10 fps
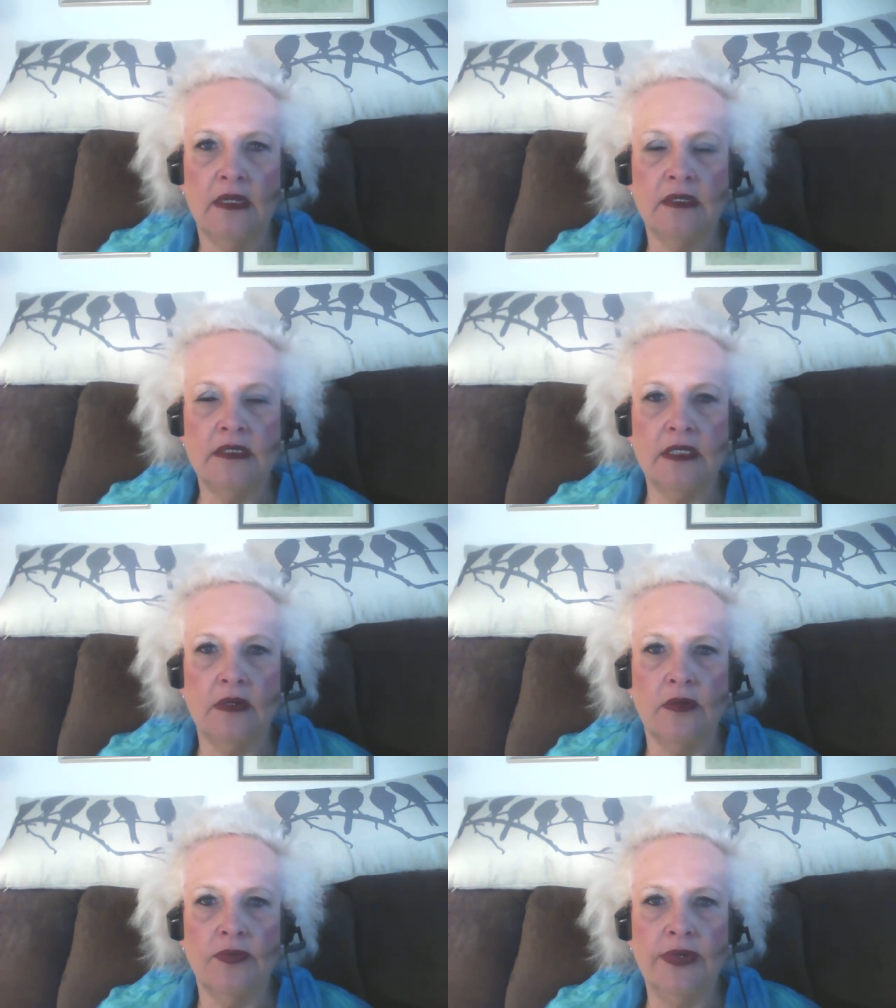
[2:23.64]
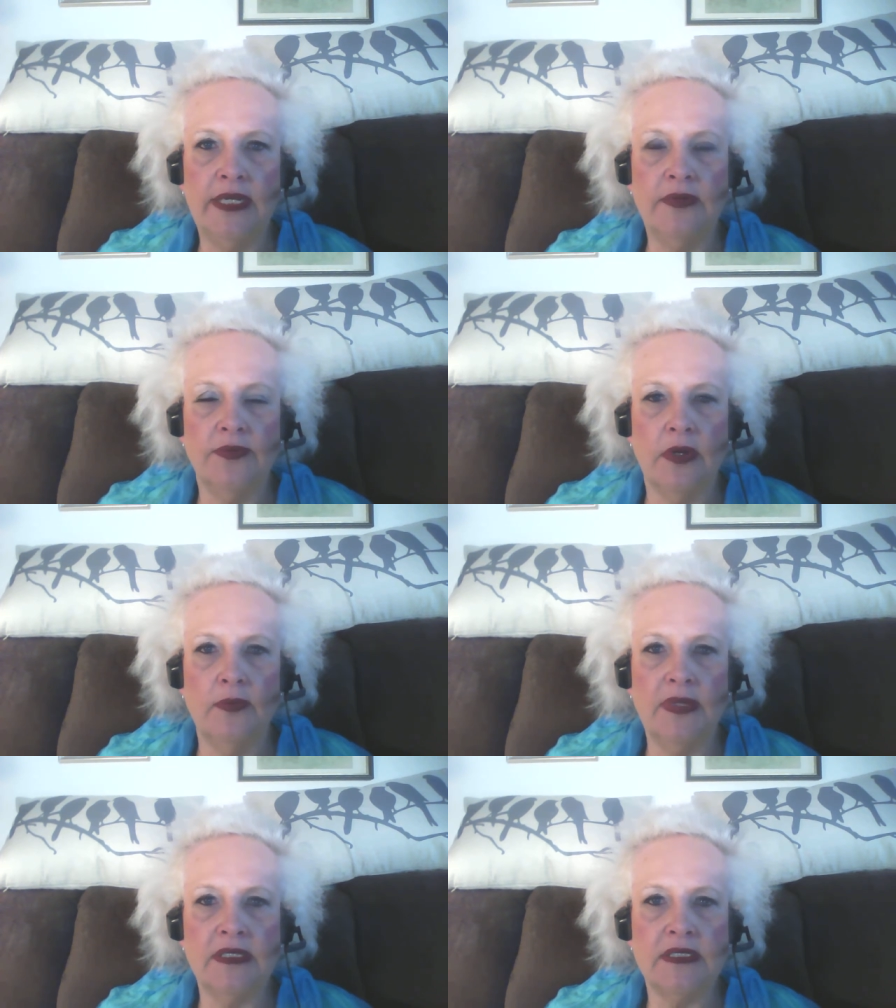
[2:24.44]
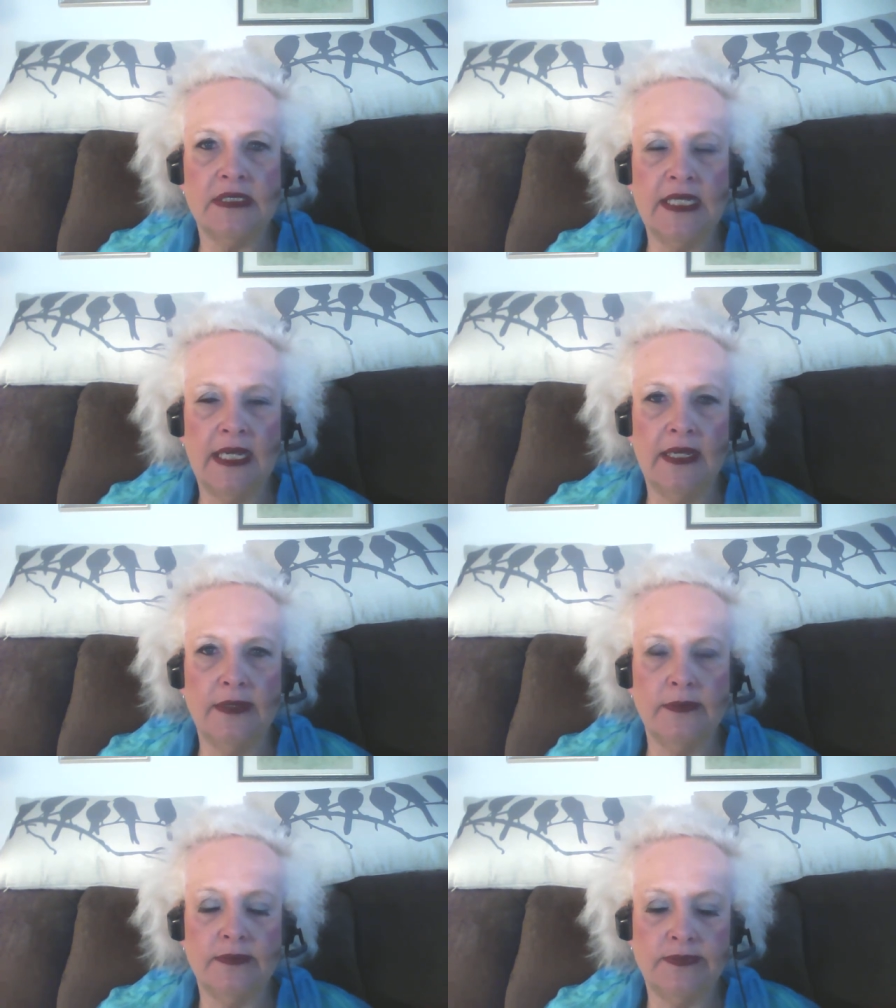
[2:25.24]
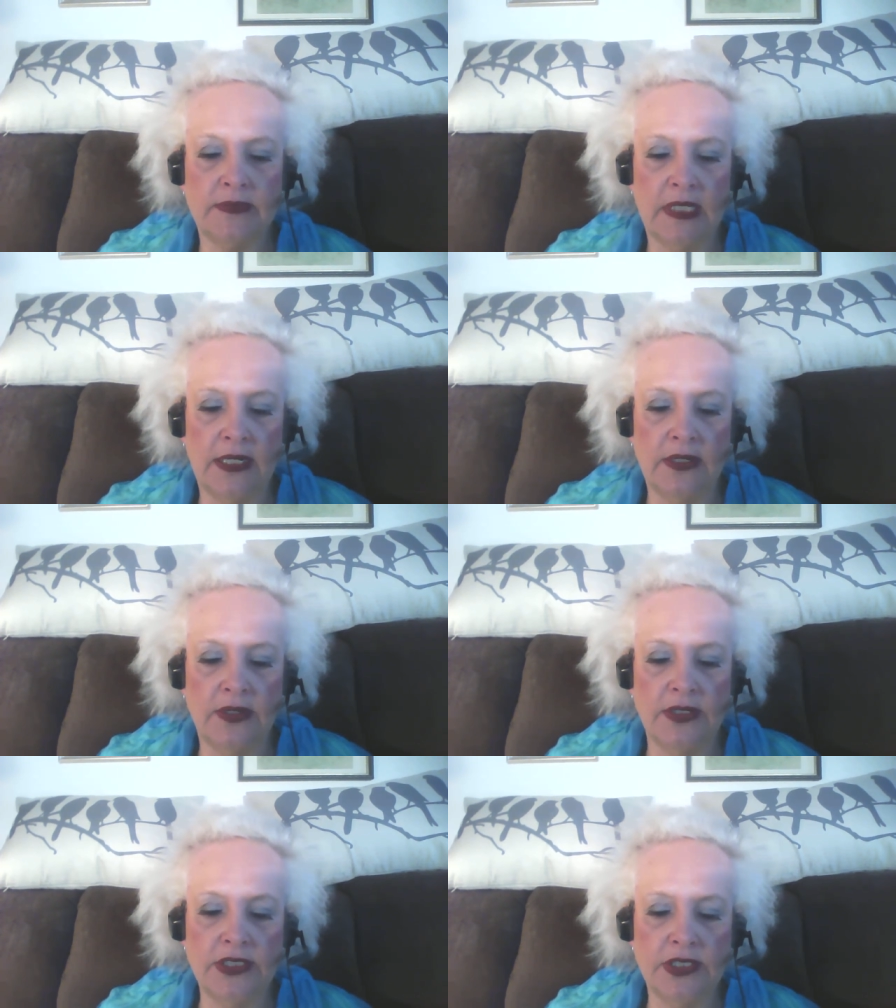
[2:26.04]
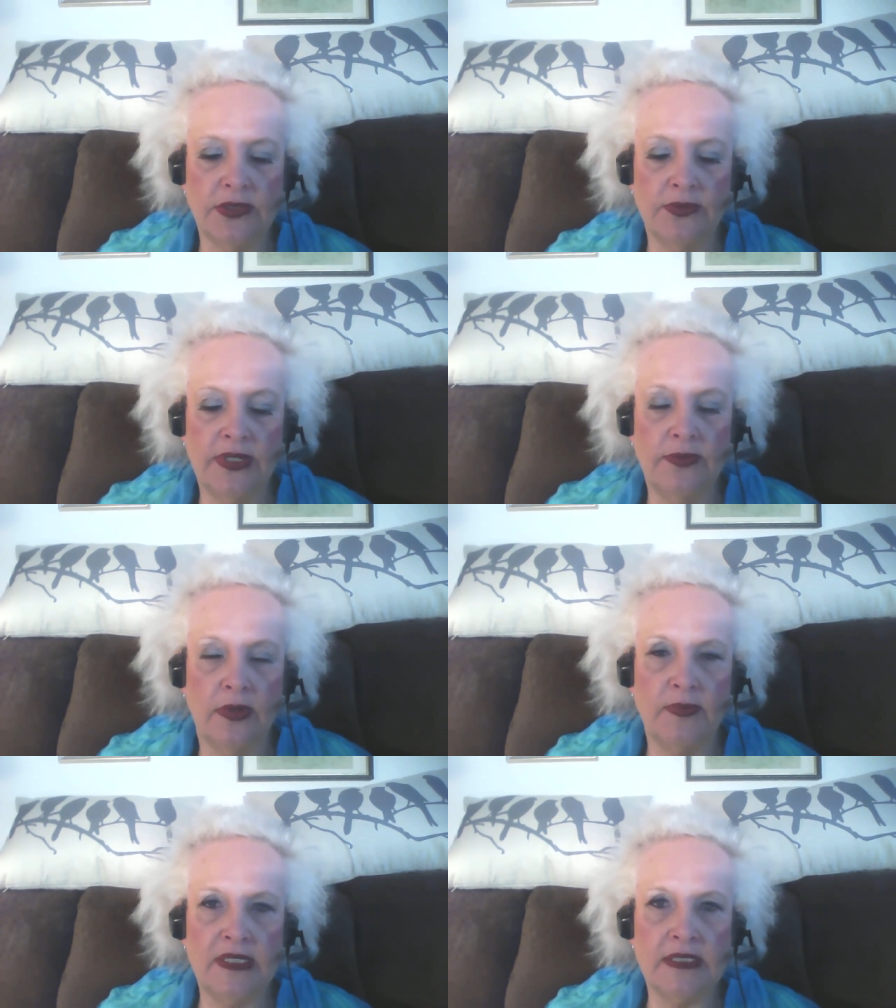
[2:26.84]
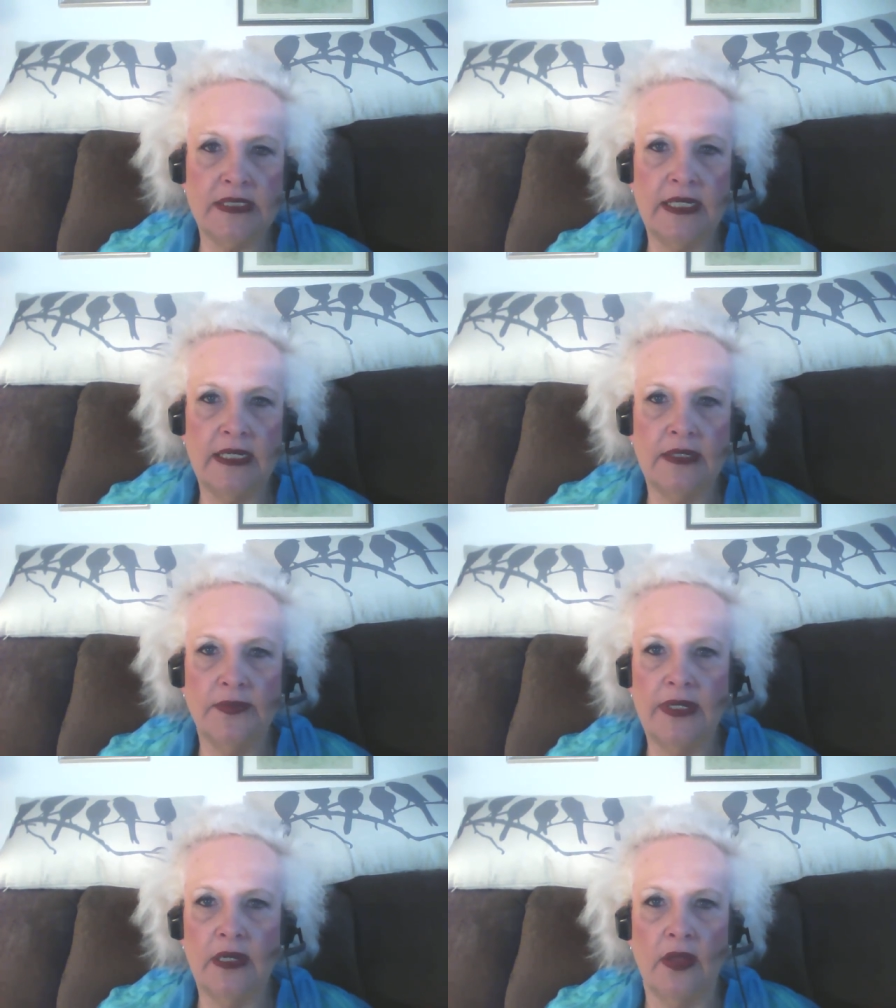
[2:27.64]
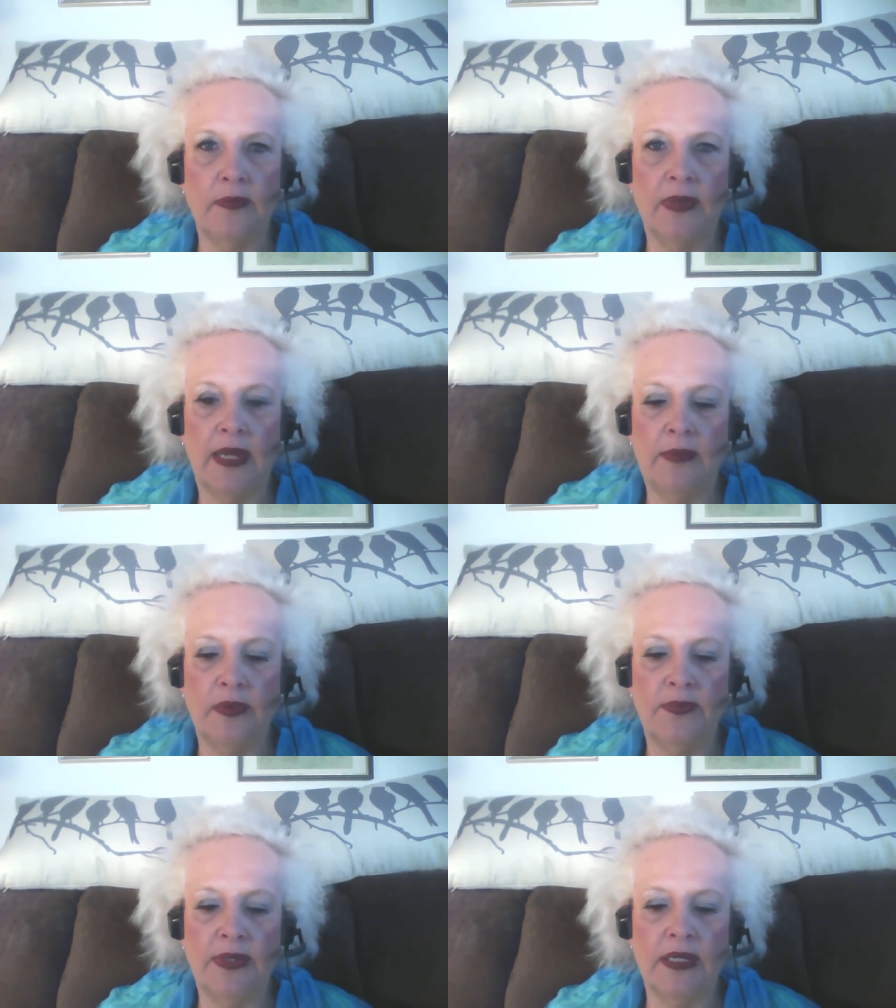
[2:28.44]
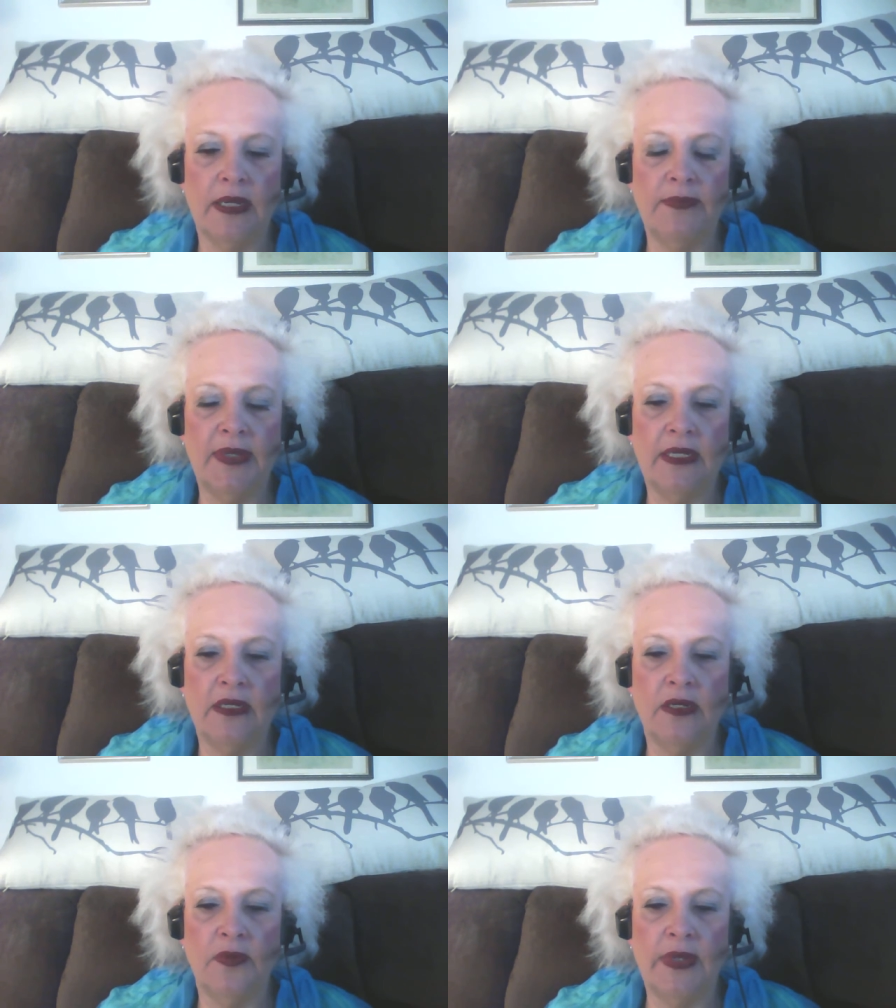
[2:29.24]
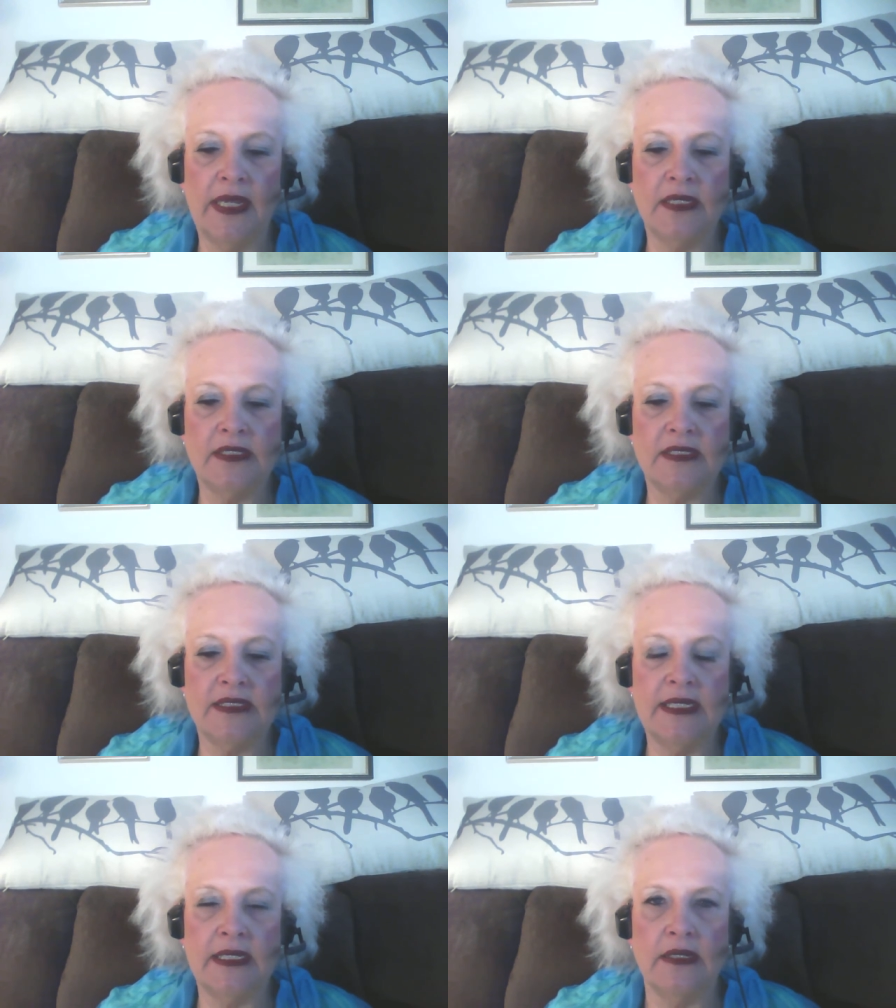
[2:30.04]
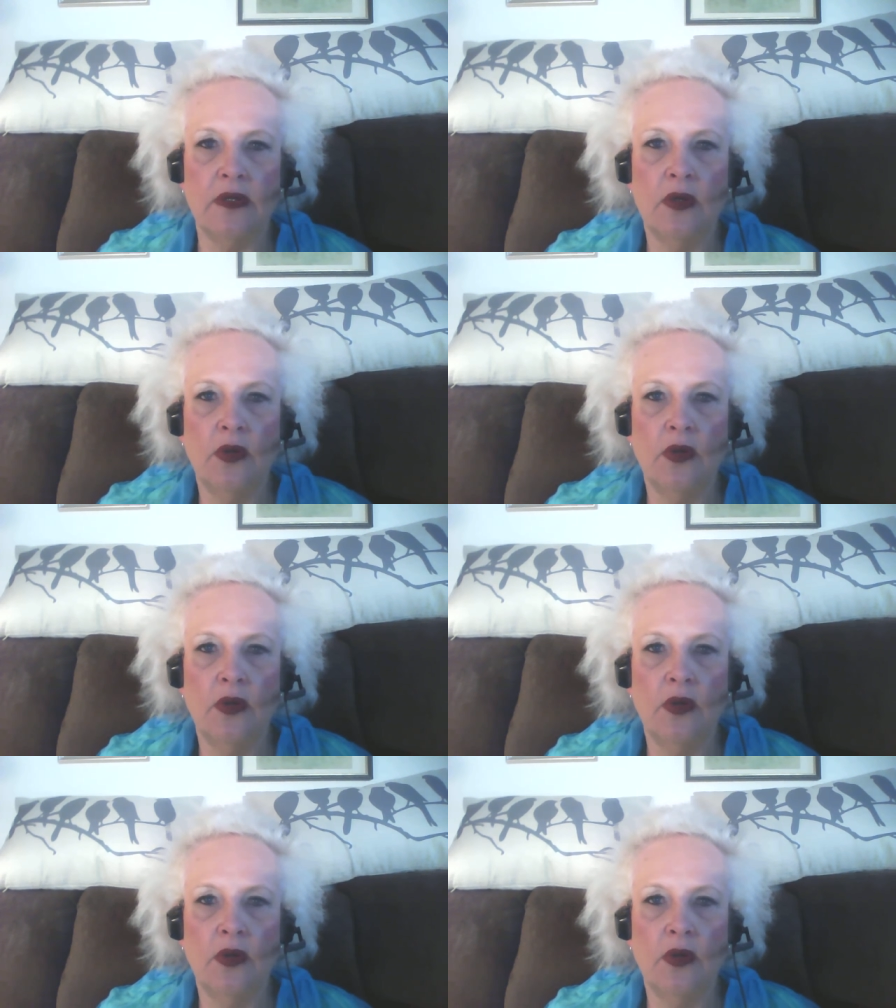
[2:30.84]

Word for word: so read Romans 10 I encourage you to read Romans 10 and read all the Bible, but I mean, you know, we can't just sit and